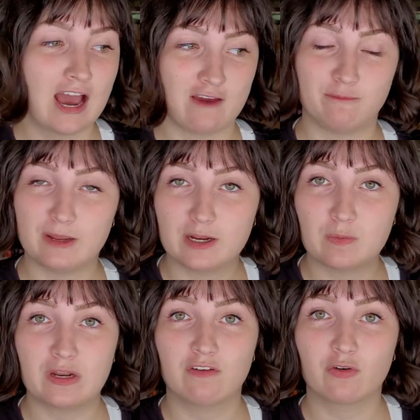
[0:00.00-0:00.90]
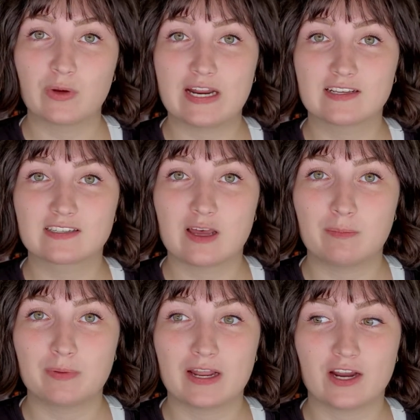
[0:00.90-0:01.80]
I've been in a bit of a reading
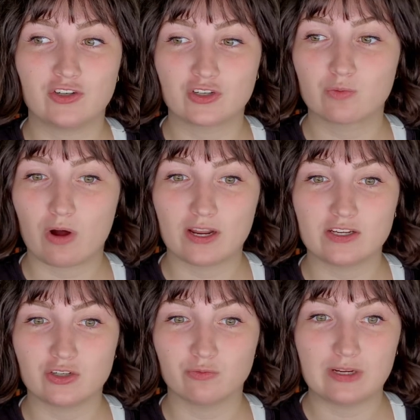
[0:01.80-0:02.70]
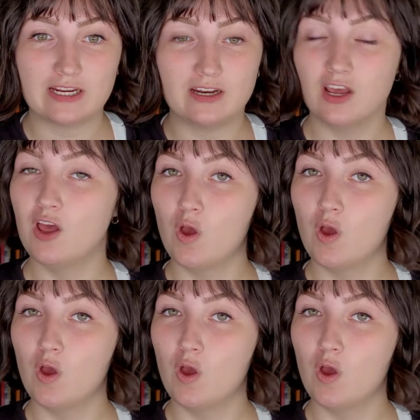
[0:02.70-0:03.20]
slump and I just wanted to read